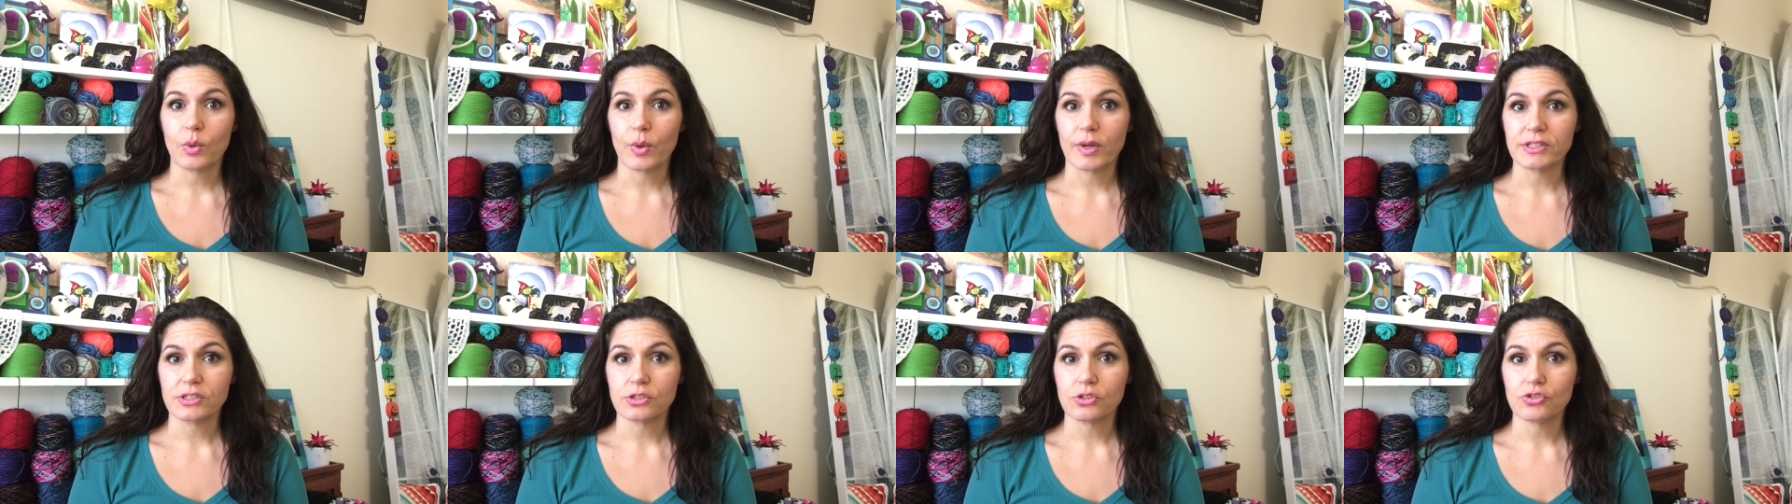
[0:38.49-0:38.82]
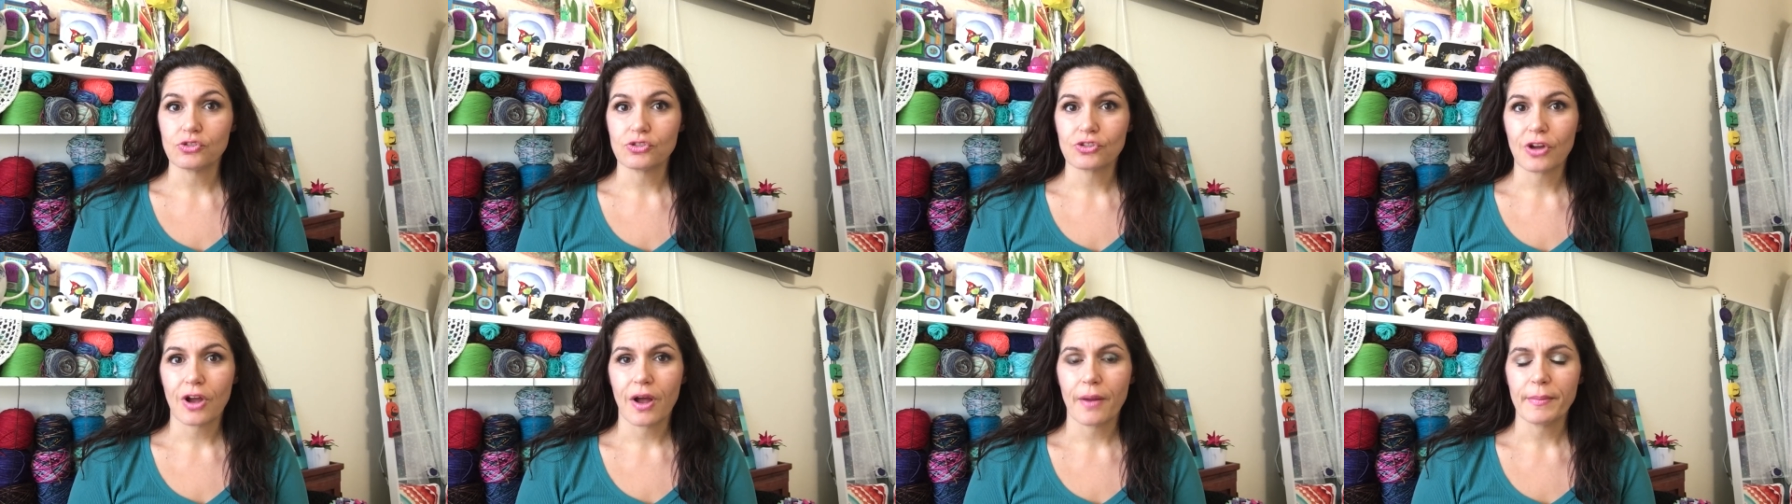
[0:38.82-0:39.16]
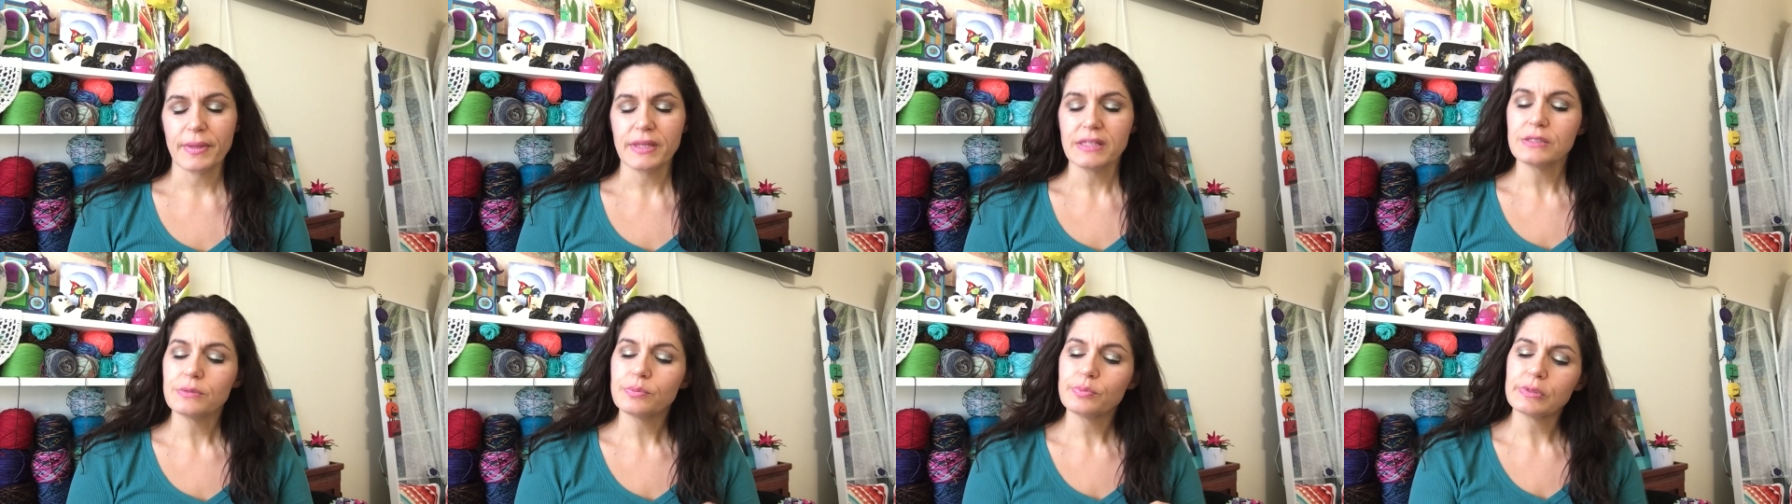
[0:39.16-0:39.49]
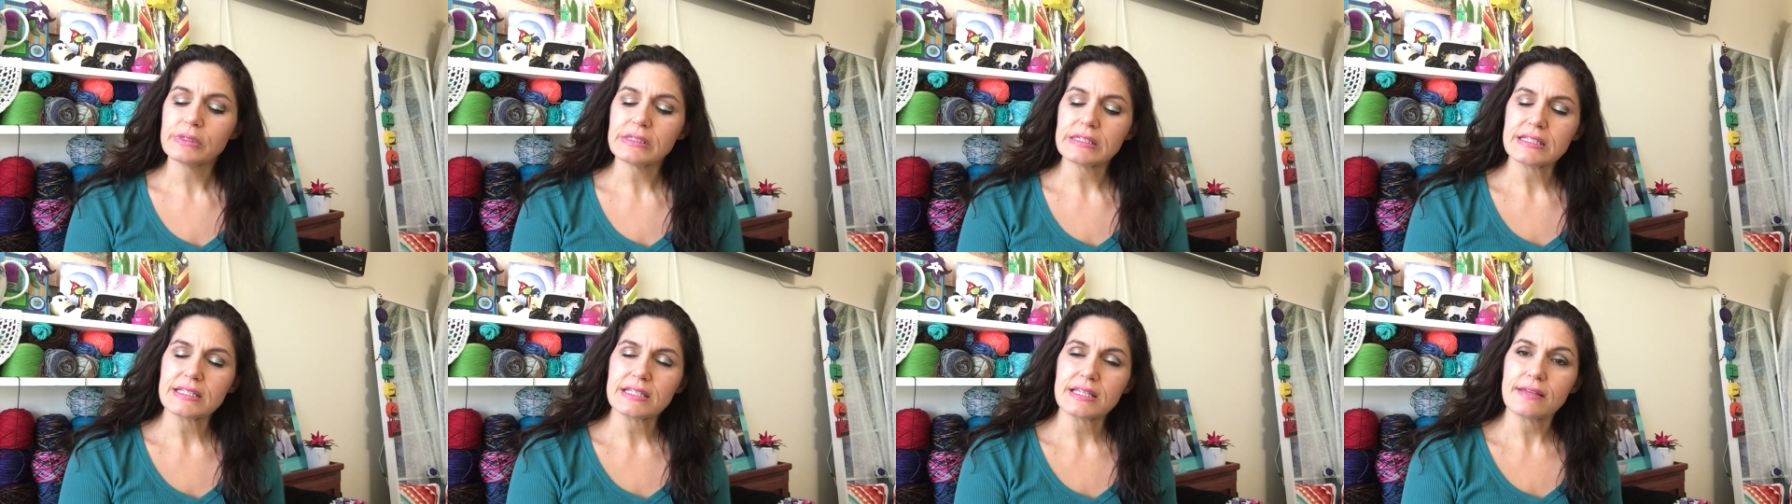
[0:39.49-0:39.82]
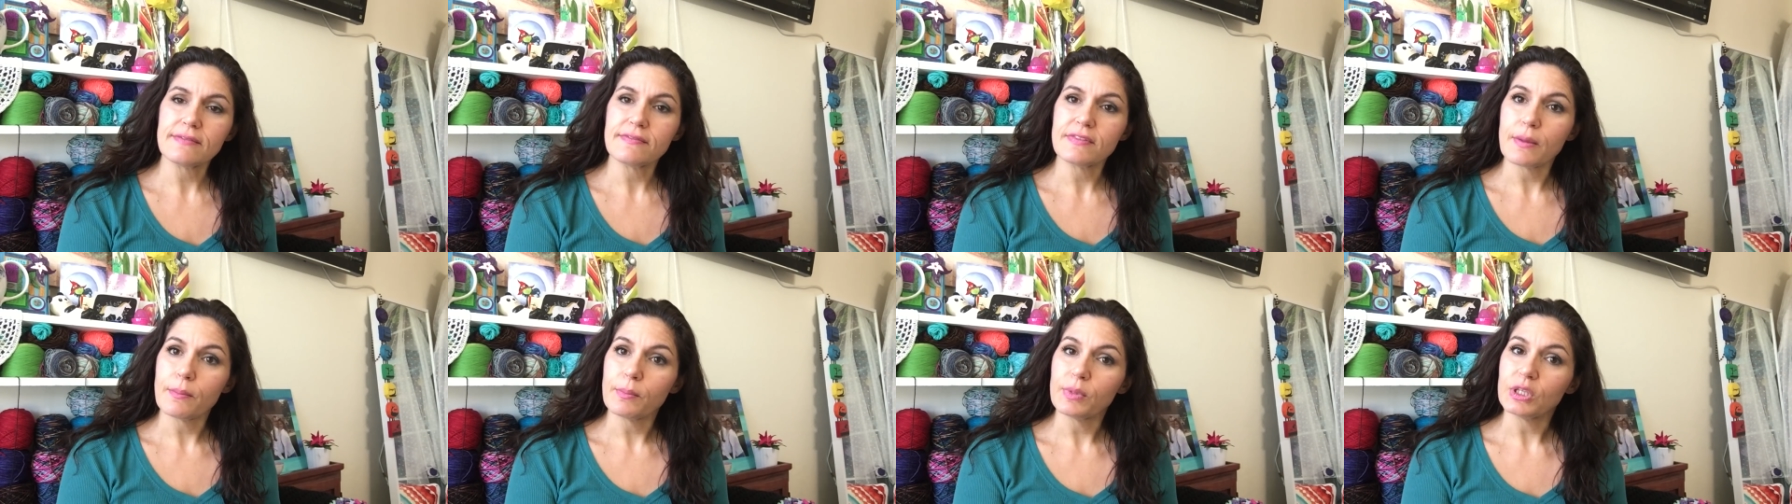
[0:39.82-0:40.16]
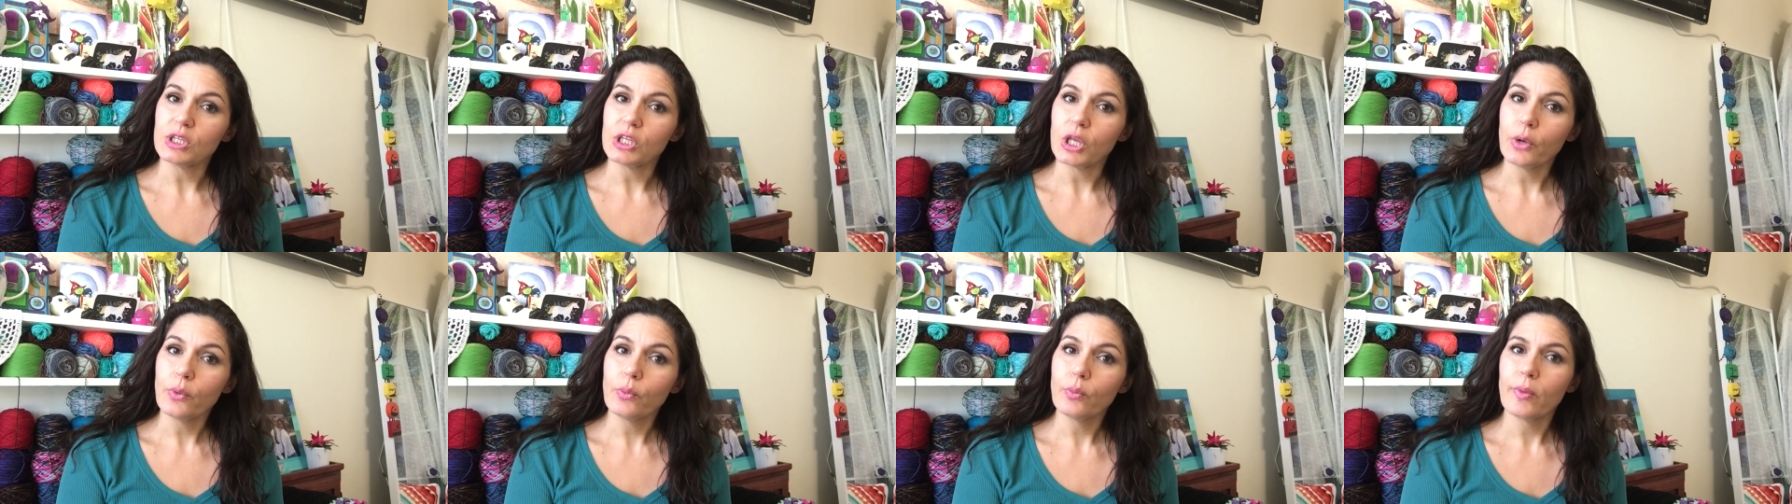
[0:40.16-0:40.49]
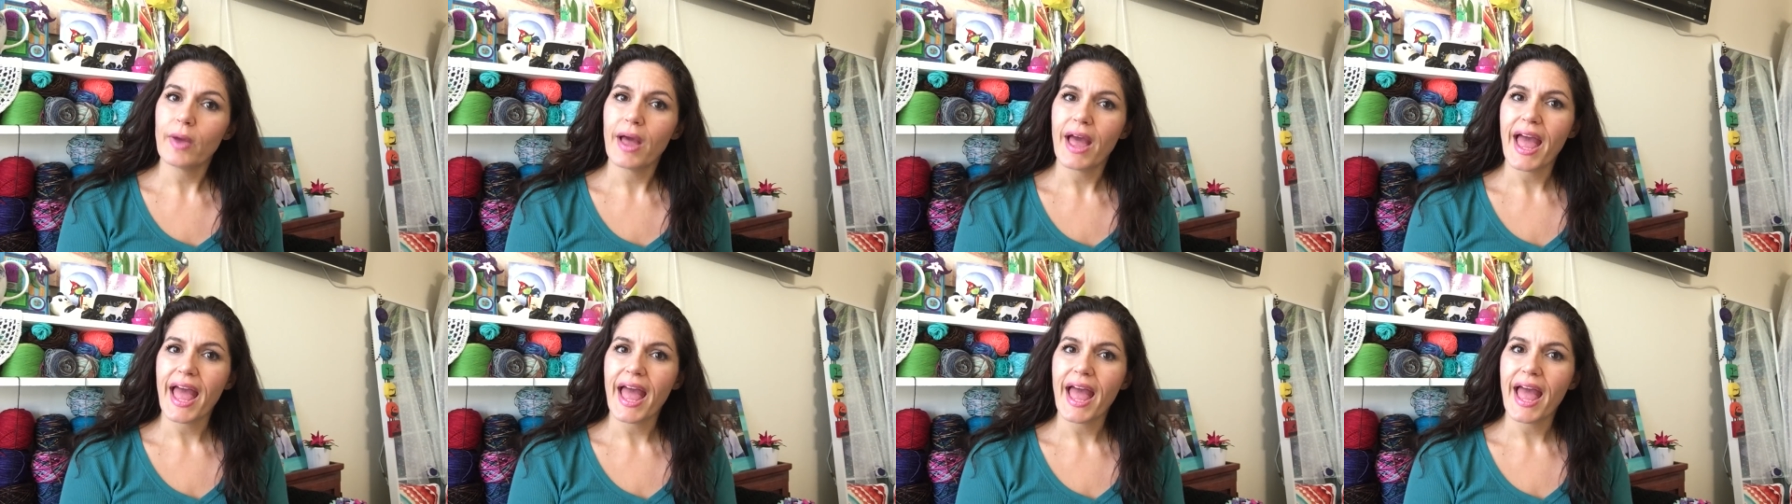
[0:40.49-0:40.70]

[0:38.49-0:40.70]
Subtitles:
questions or comments, please leave them below.